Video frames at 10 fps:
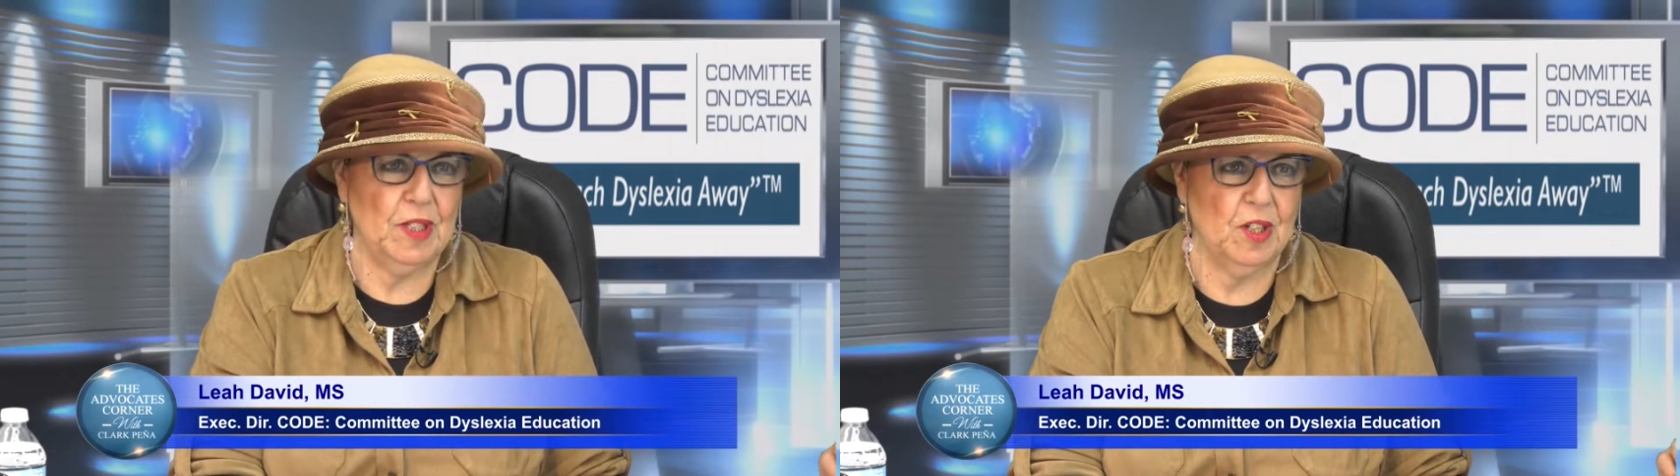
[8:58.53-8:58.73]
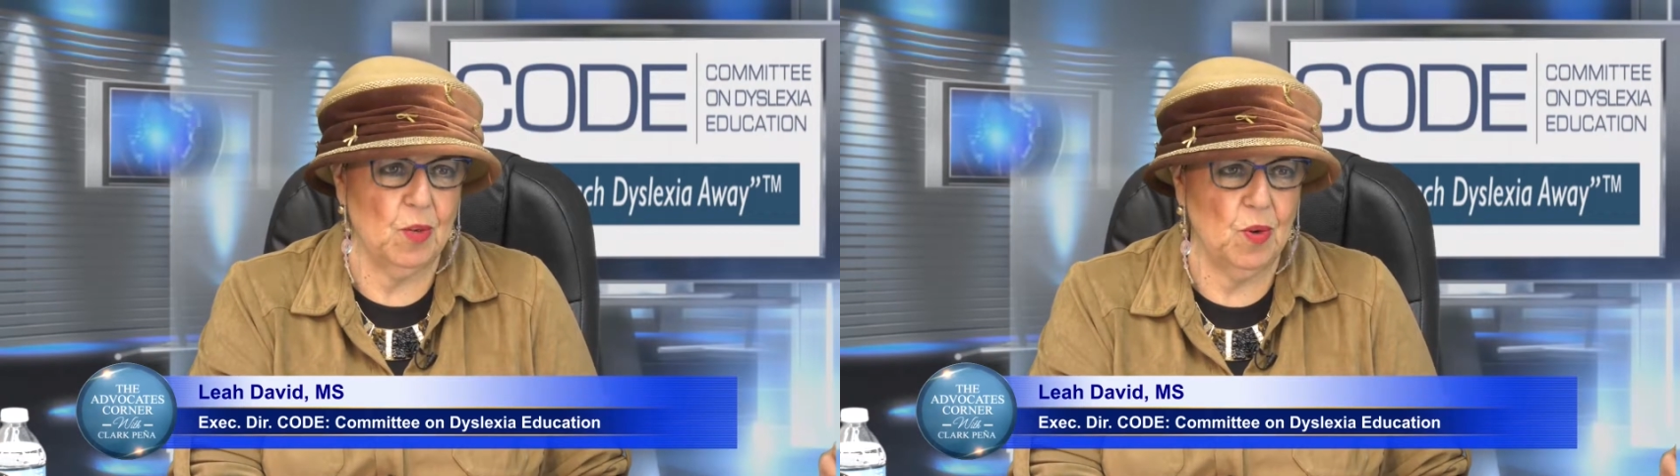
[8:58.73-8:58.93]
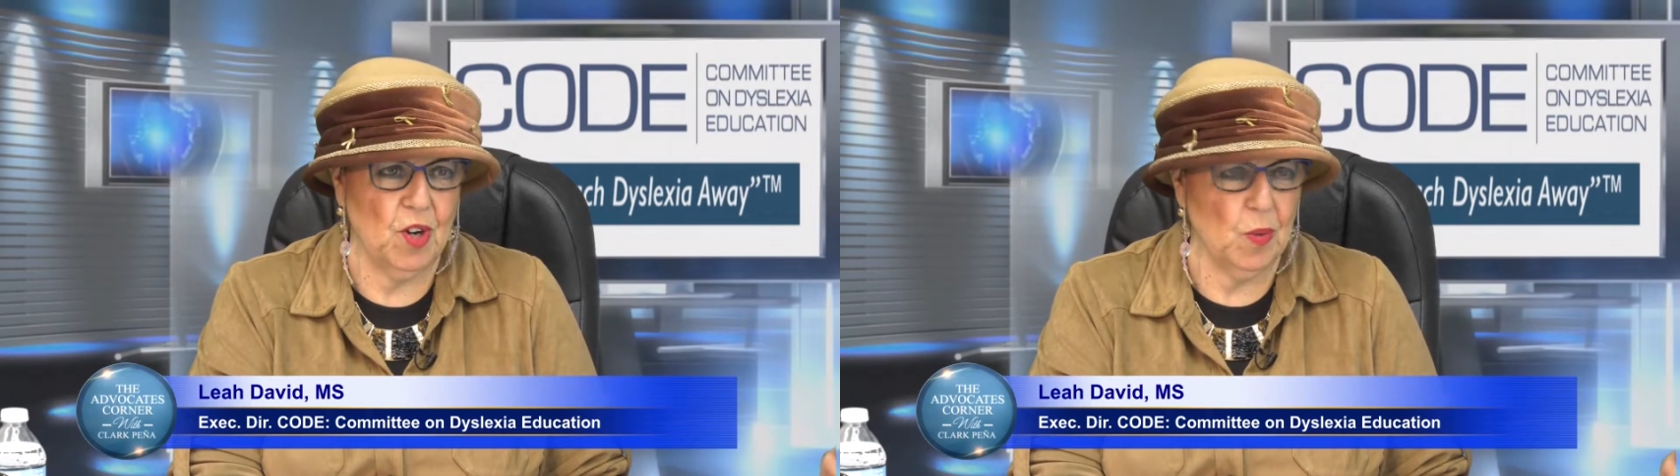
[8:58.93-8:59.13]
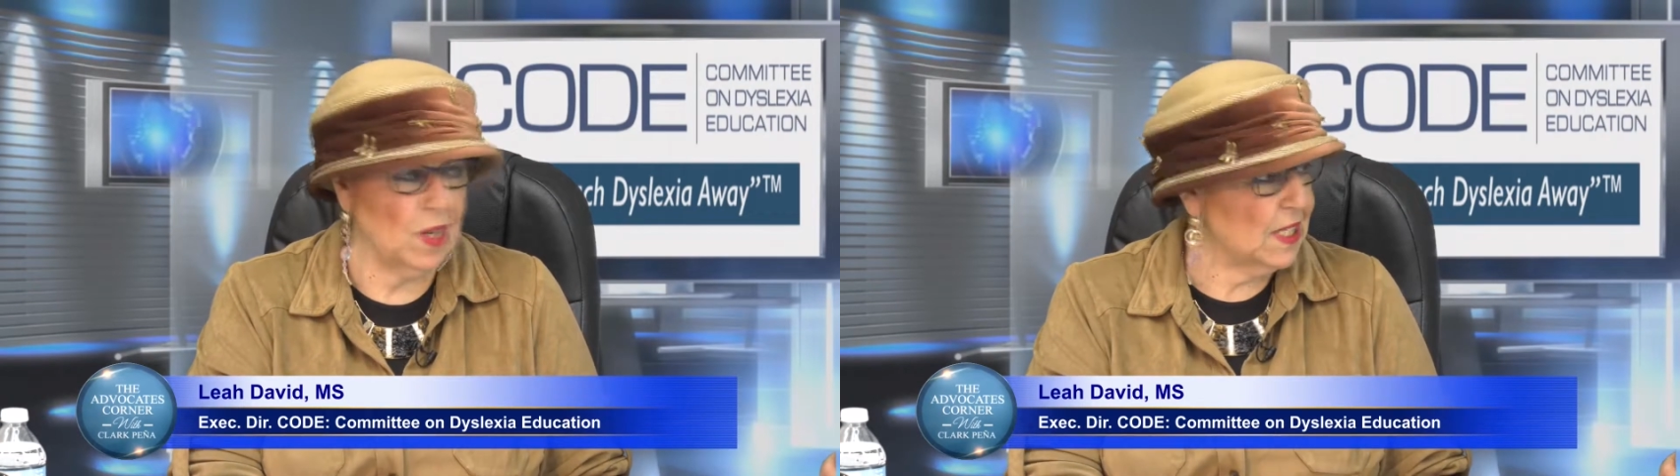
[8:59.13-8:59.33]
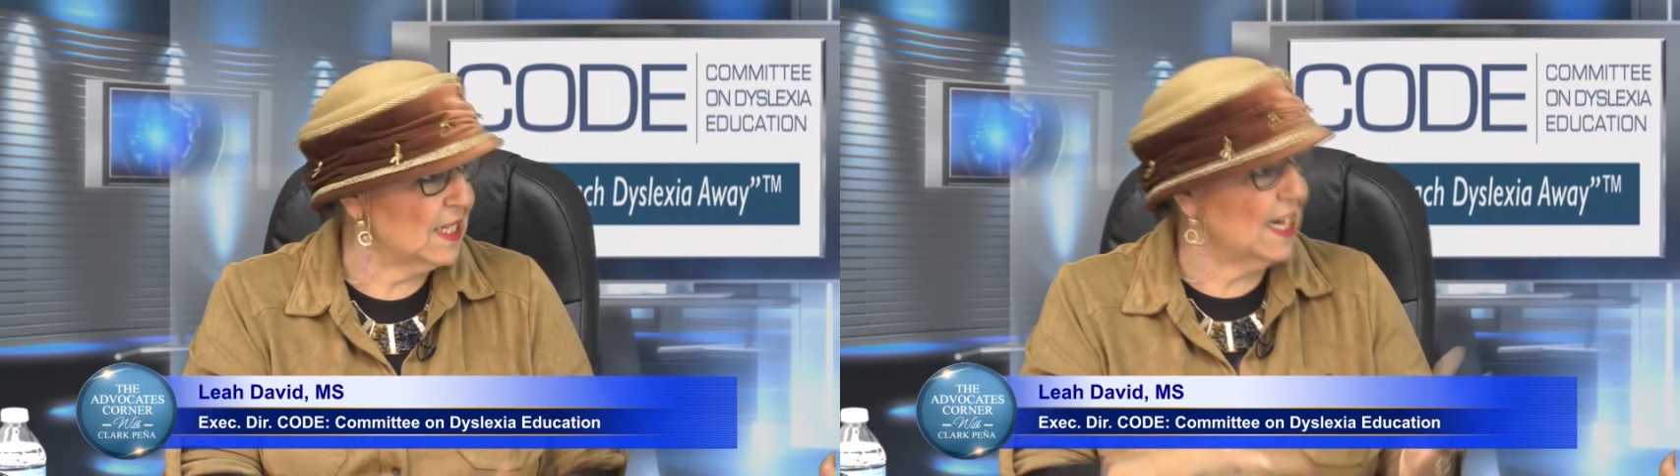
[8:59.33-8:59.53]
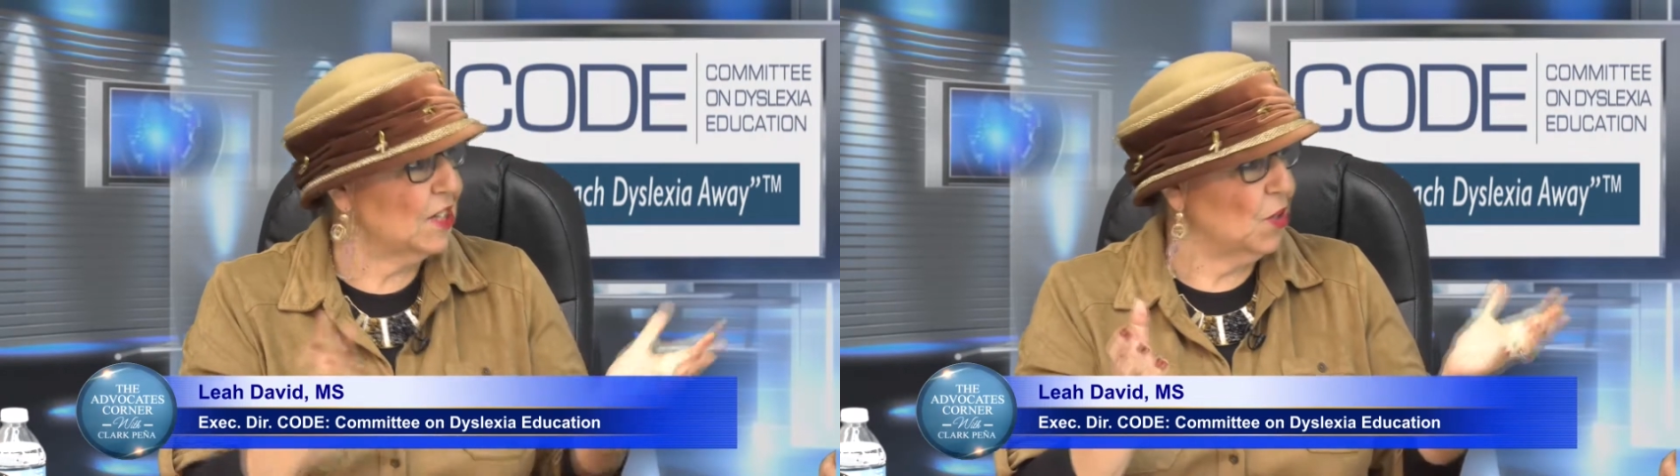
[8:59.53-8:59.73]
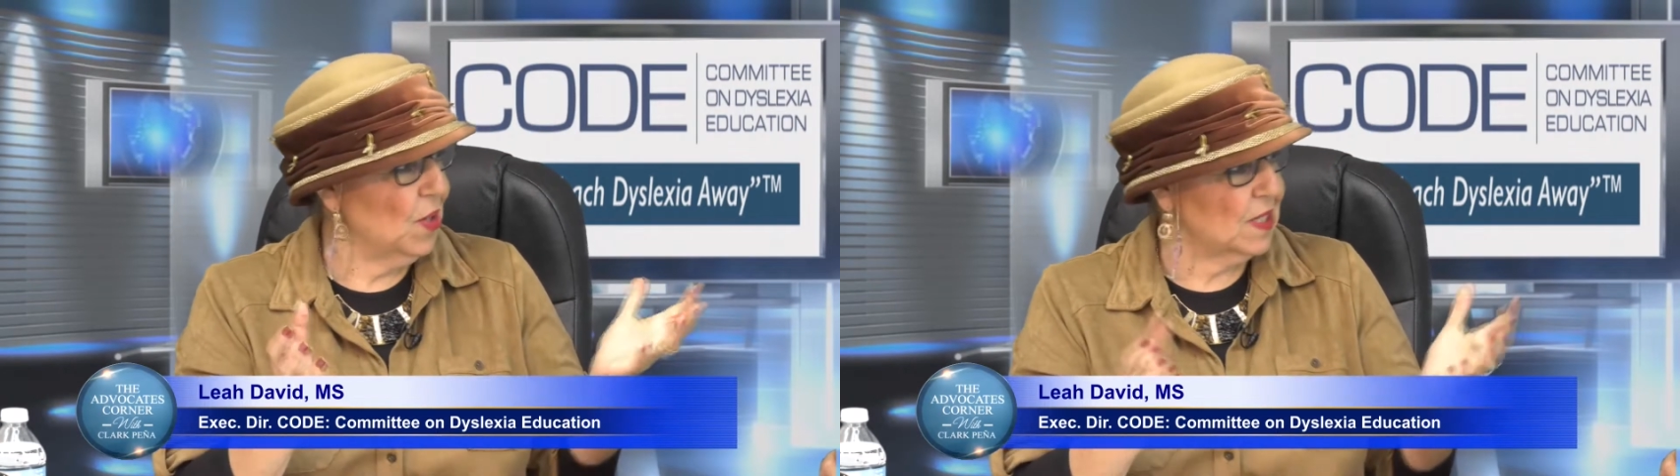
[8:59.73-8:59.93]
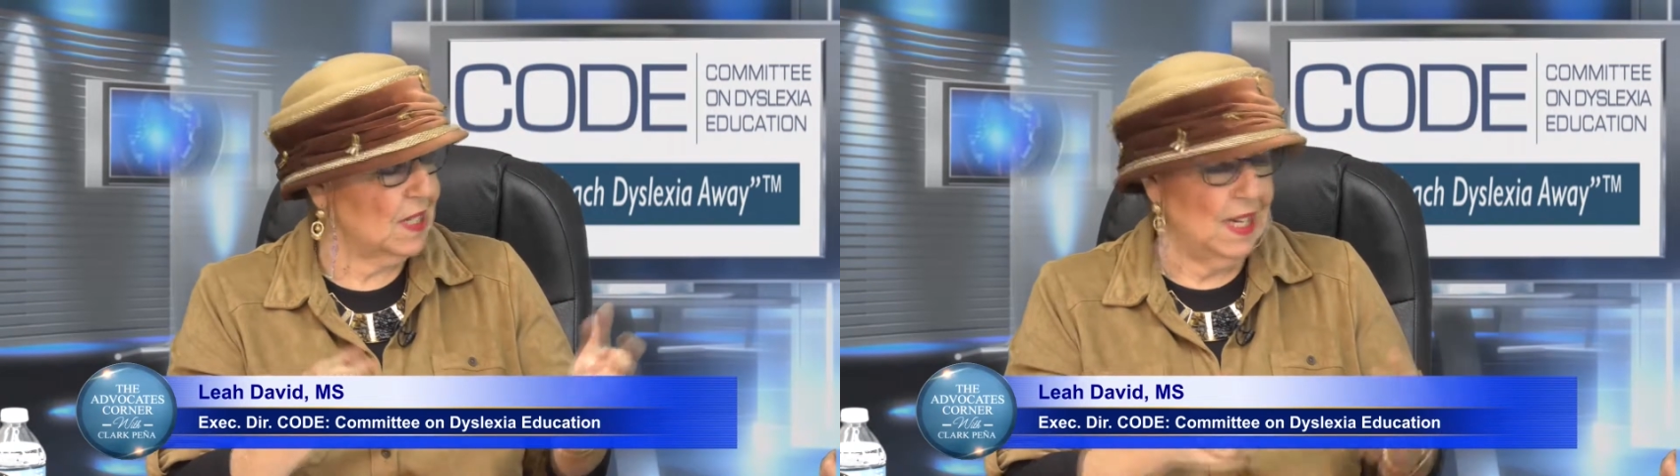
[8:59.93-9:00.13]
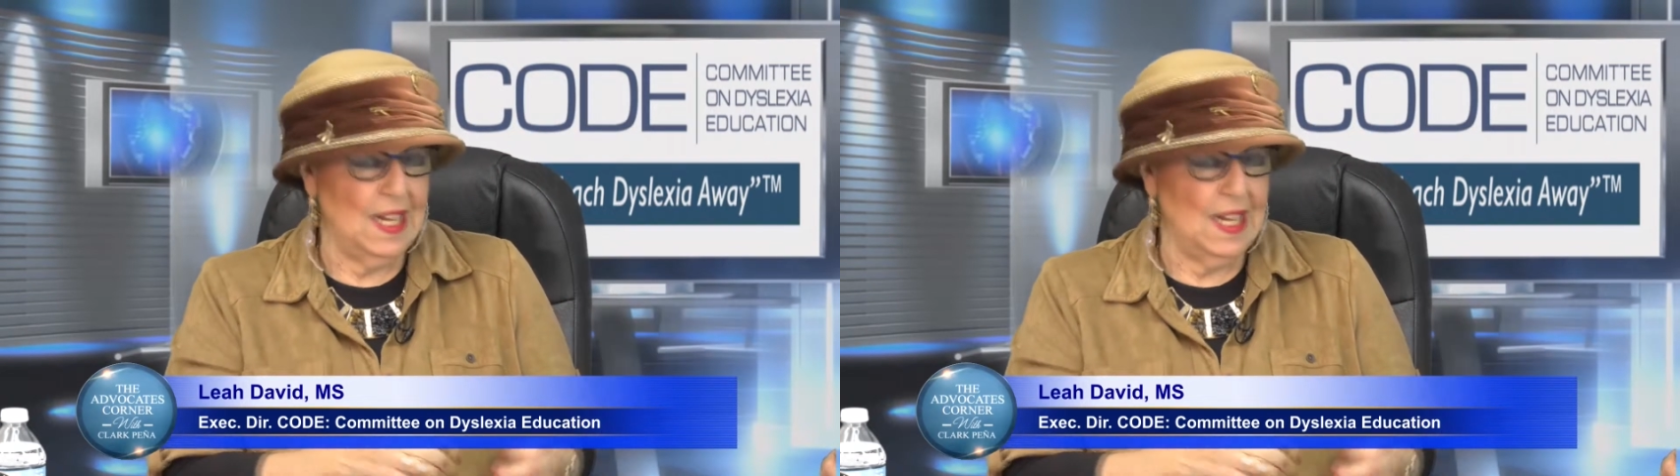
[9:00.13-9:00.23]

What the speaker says: did a quote on one of these TED Talks.